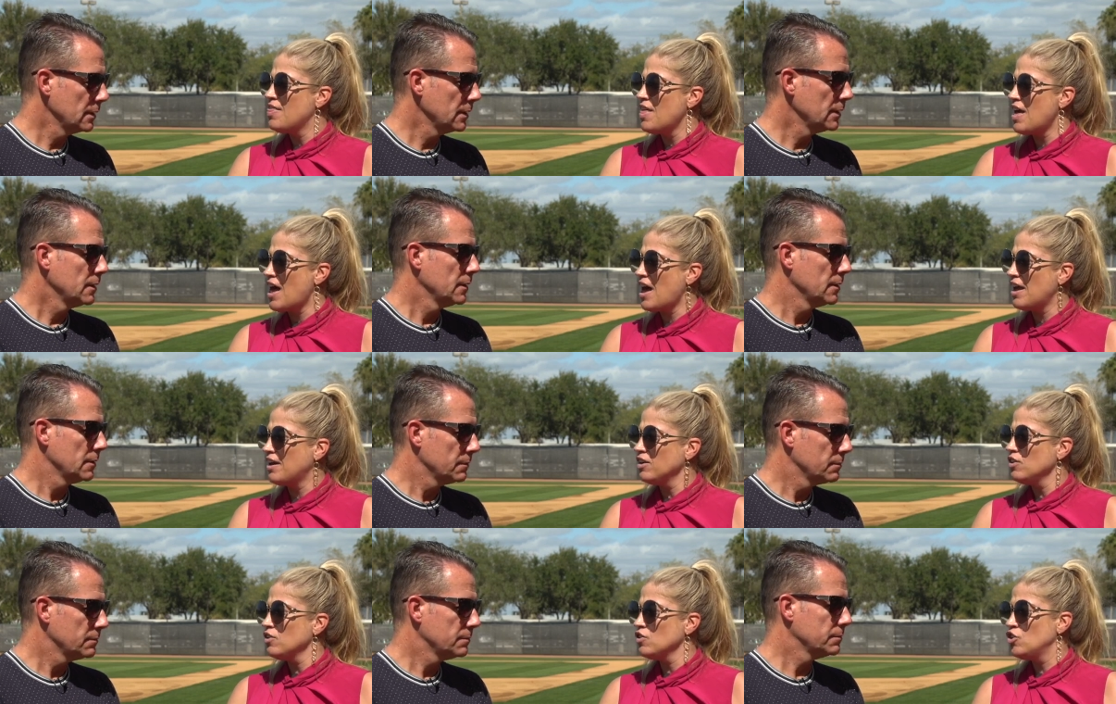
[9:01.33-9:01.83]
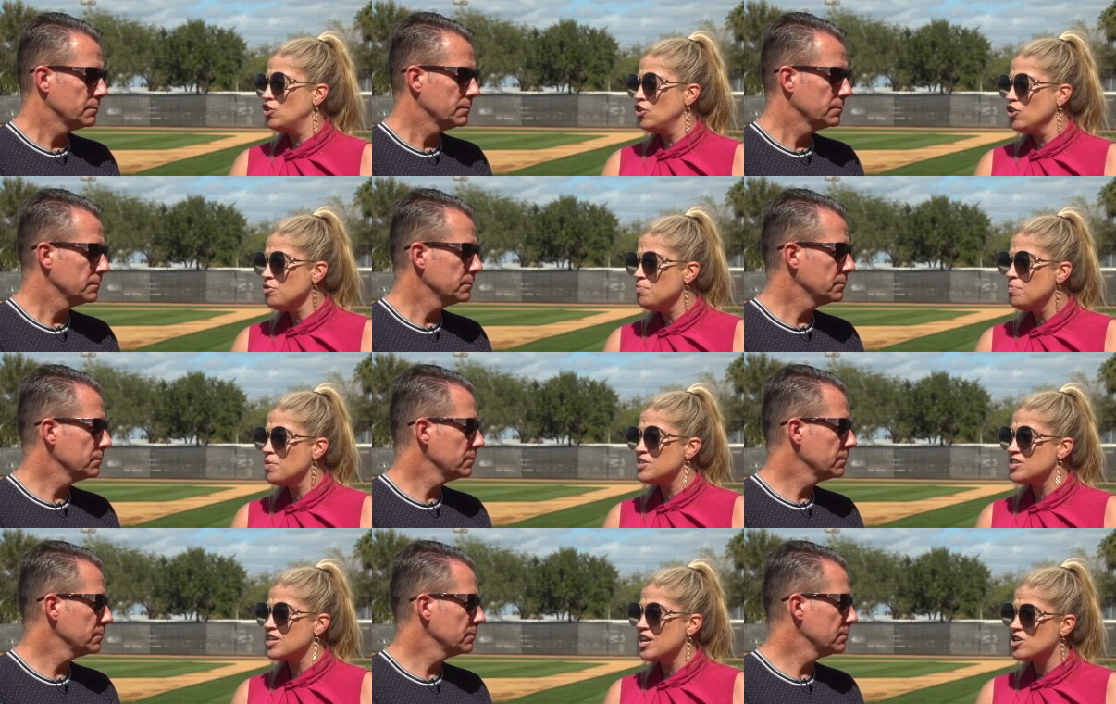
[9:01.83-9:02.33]
Speaker 1: that could
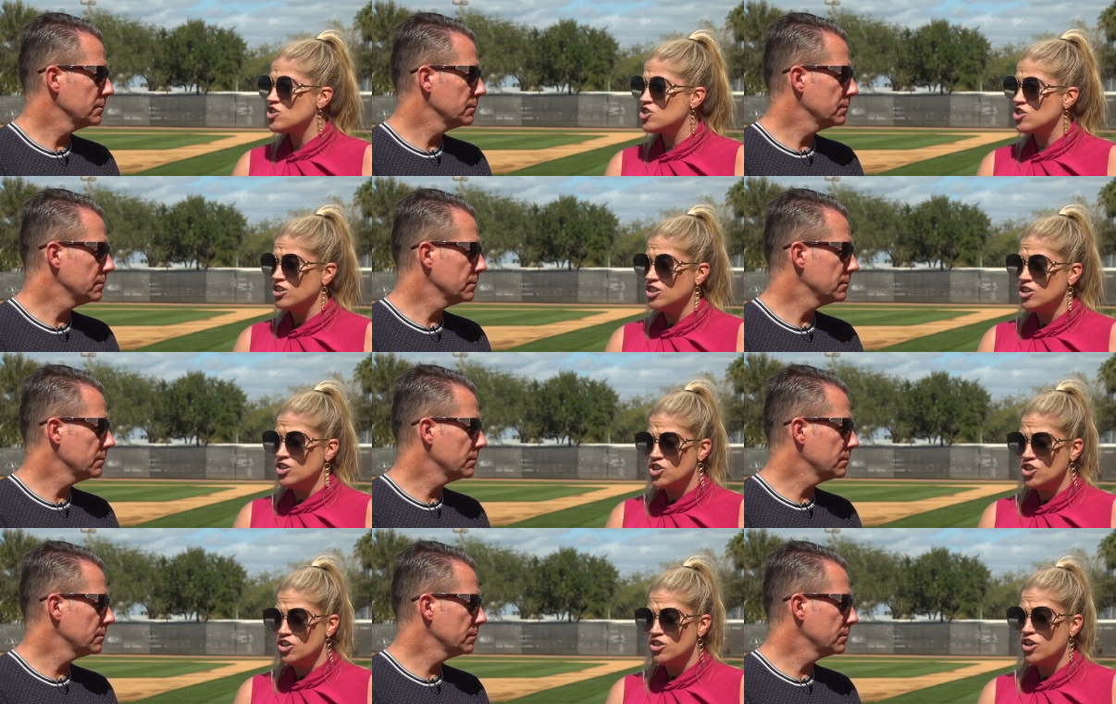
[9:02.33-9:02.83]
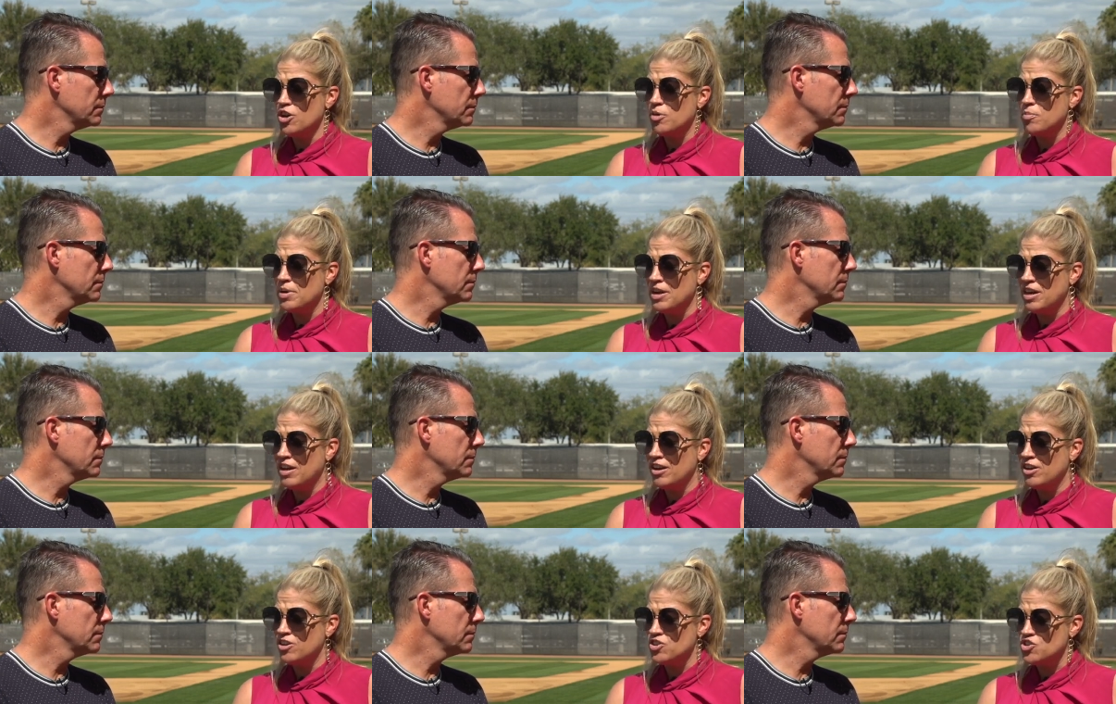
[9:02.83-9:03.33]
potentially, should there
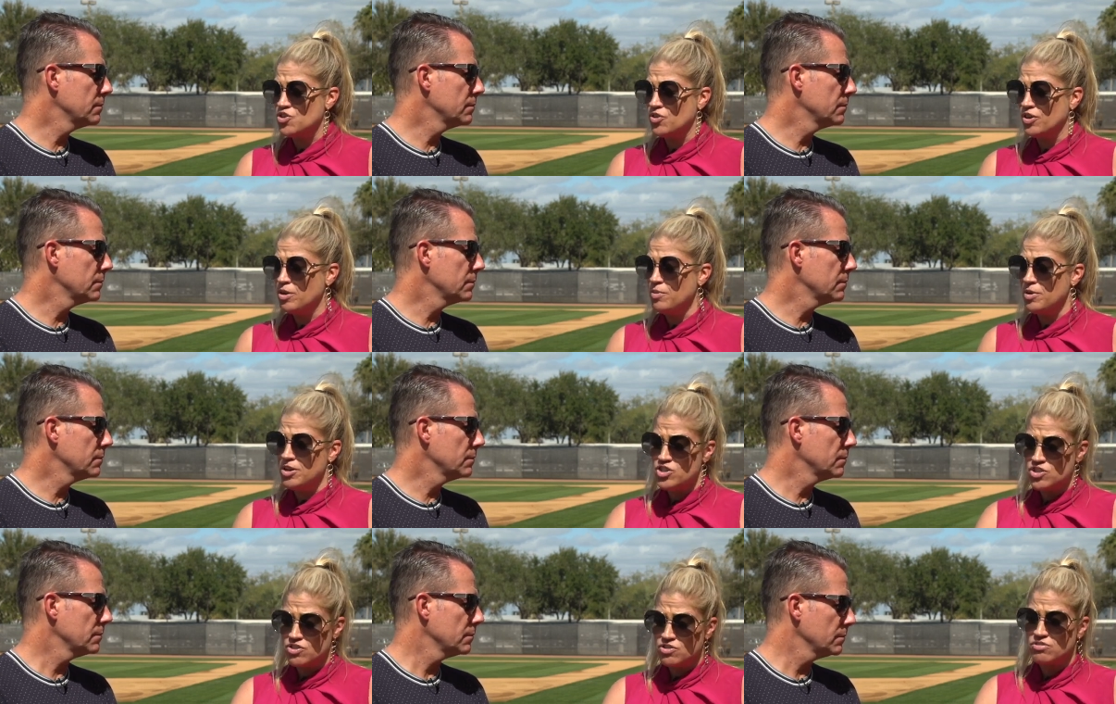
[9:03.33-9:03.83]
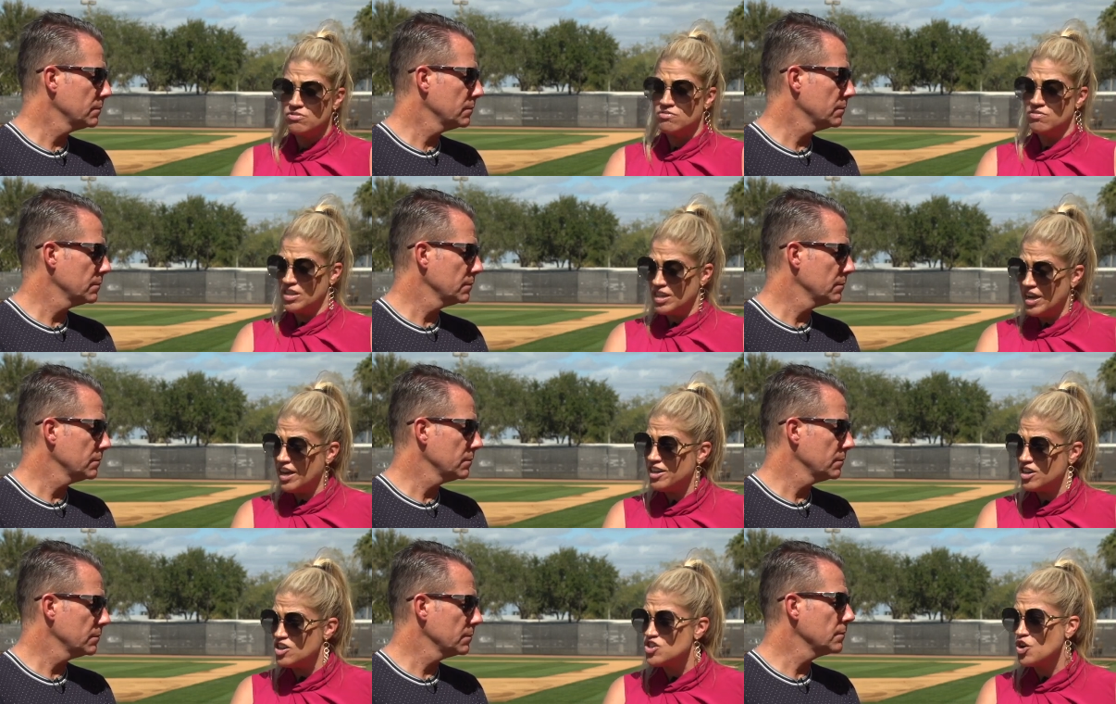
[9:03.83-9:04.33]
be an injury, which the
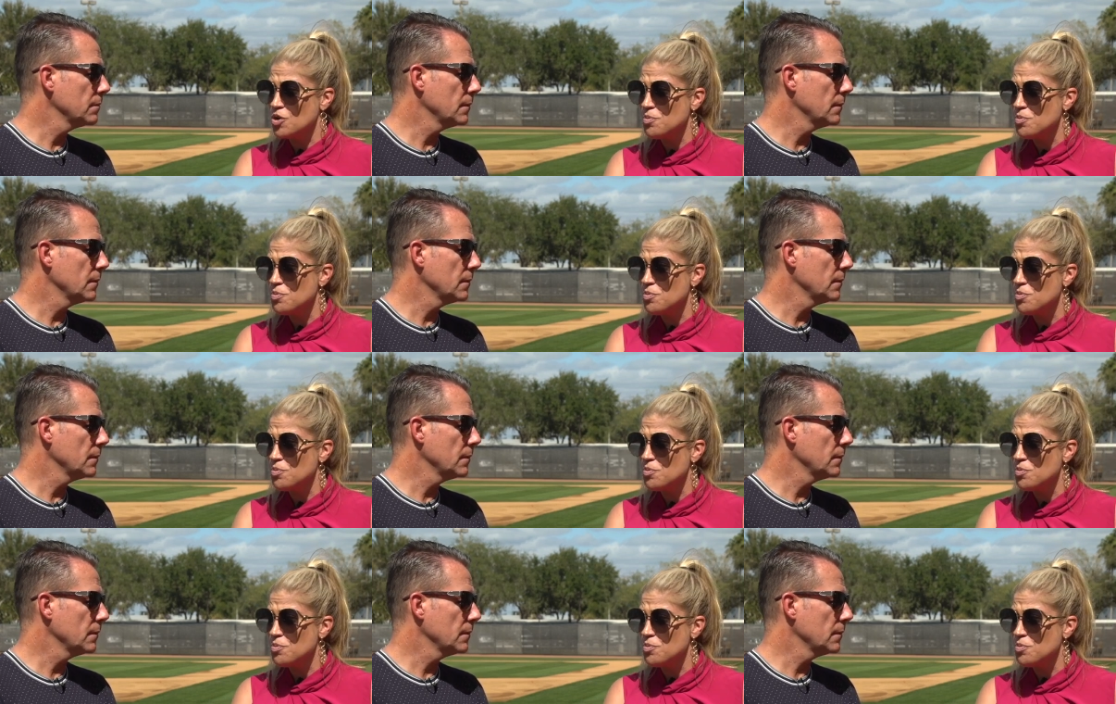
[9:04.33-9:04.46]
Yankees